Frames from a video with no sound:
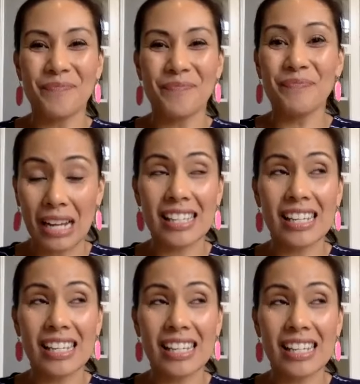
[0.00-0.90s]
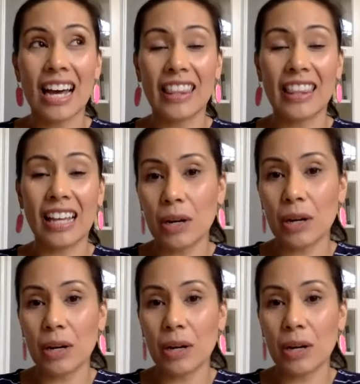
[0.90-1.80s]
but that's
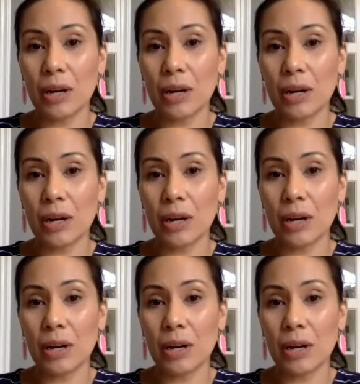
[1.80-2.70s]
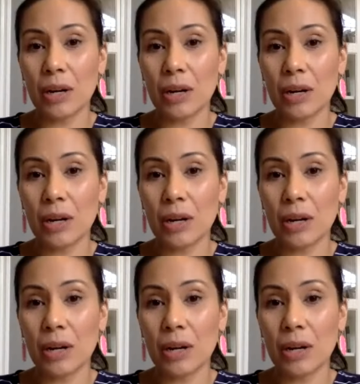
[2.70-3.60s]
what I was looking for. I was looking for
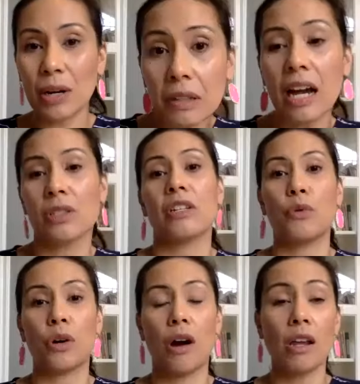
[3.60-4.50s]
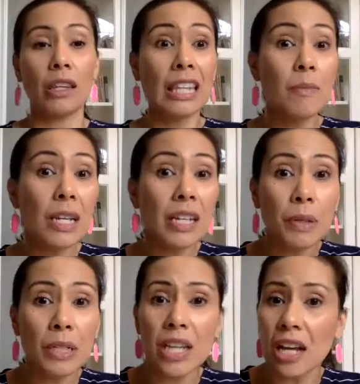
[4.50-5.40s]
flexibility. I was looking for
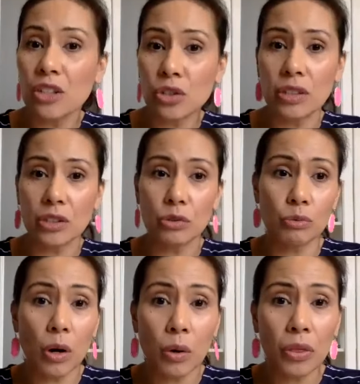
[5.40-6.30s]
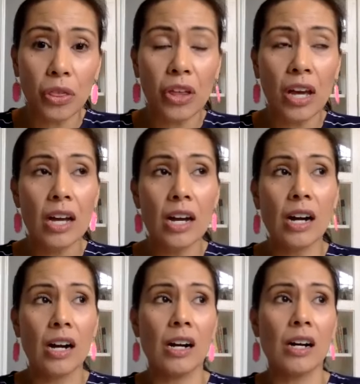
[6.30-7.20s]
unlimited potential and growth.
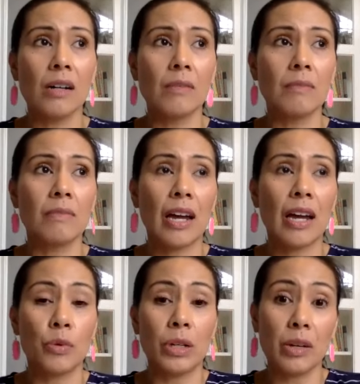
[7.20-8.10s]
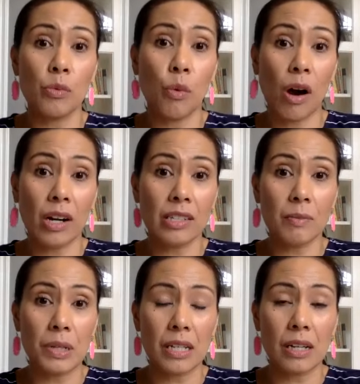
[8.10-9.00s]
I really wanted
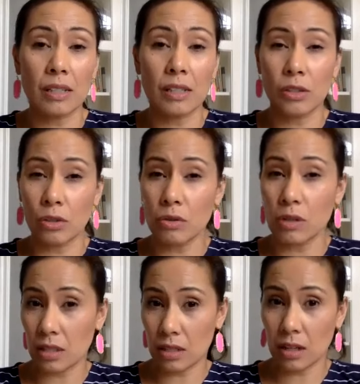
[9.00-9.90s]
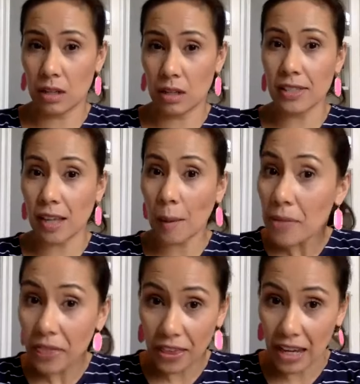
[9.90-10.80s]
to be a student of
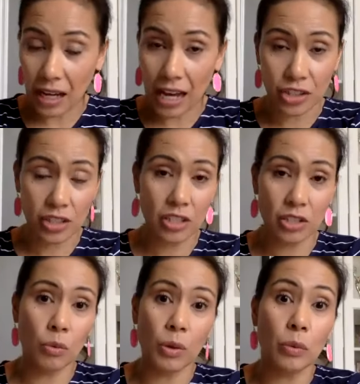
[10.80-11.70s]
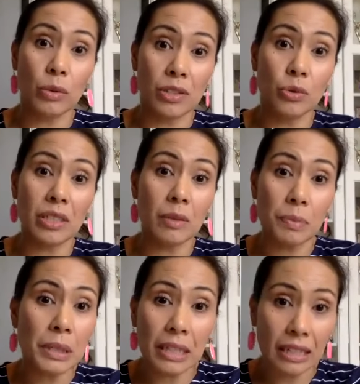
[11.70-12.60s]
something. I just didn't know what it was going to
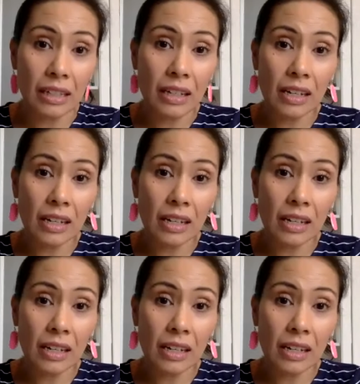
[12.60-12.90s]
be.